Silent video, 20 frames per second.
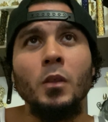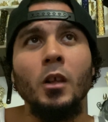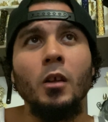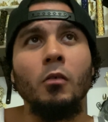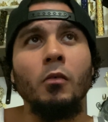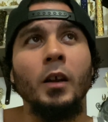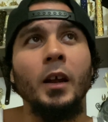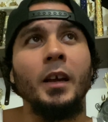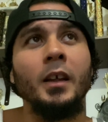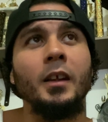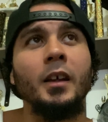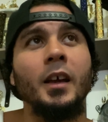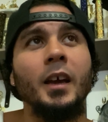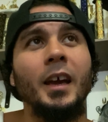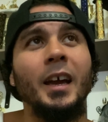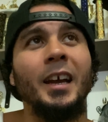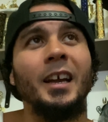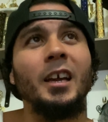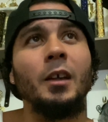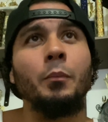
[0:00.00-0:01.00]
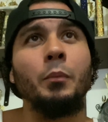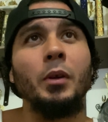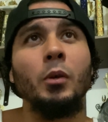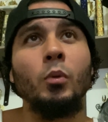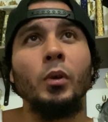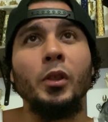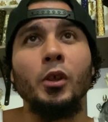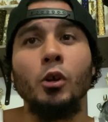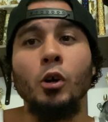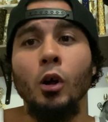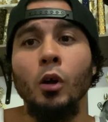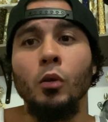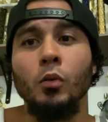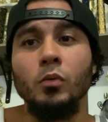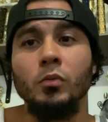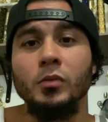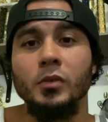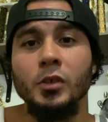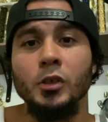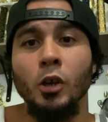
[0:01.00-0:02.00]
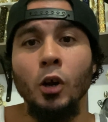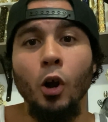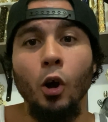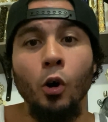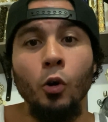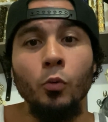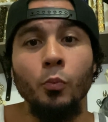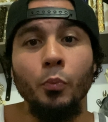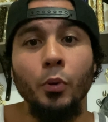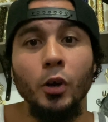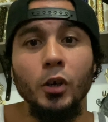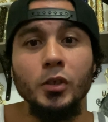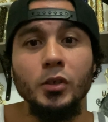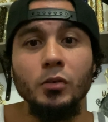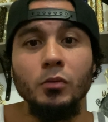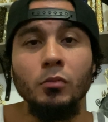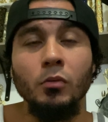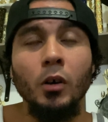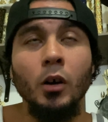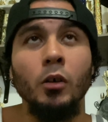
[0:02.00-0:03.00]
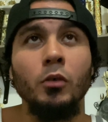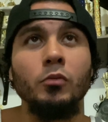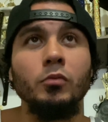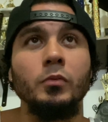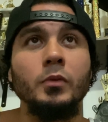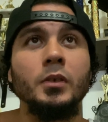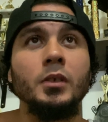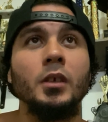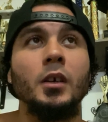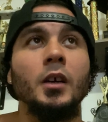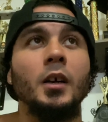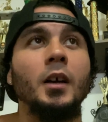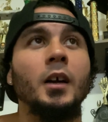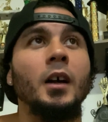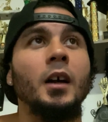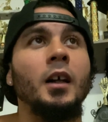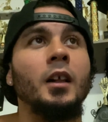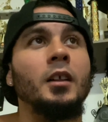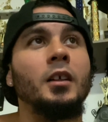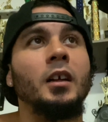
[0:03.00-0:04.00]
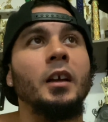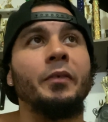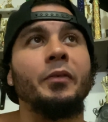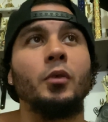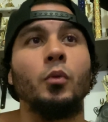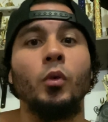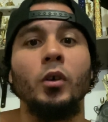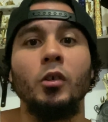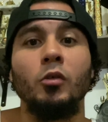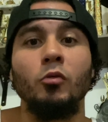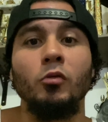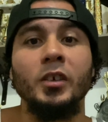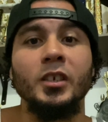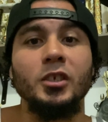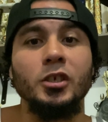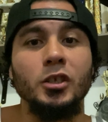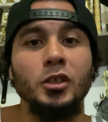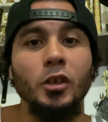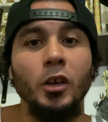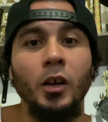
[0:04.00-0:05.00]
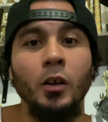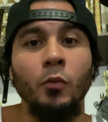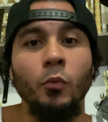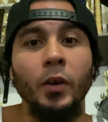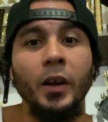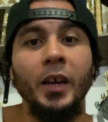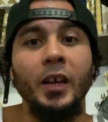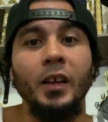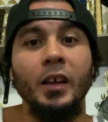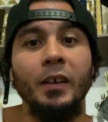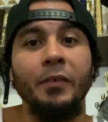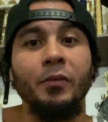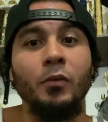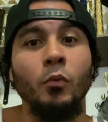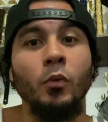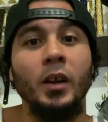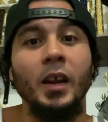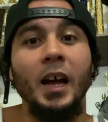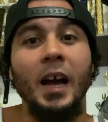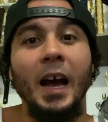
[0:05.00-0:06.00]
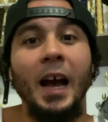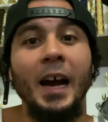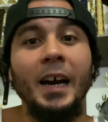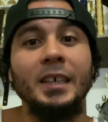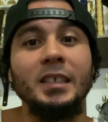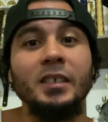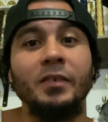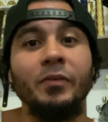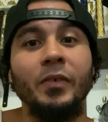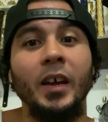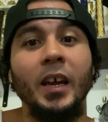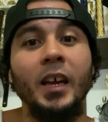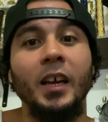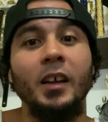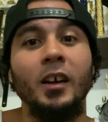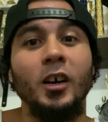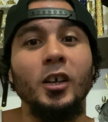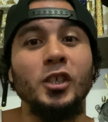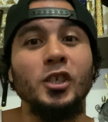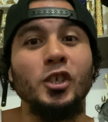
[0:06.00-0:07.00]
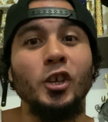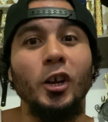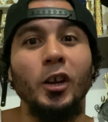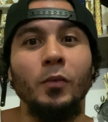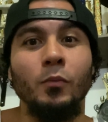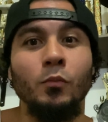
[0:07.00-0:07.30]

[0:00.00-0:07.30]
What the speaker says: right? It can be with goals, your own personal goals. If you want to reach a certain weight, if you want to activate a certain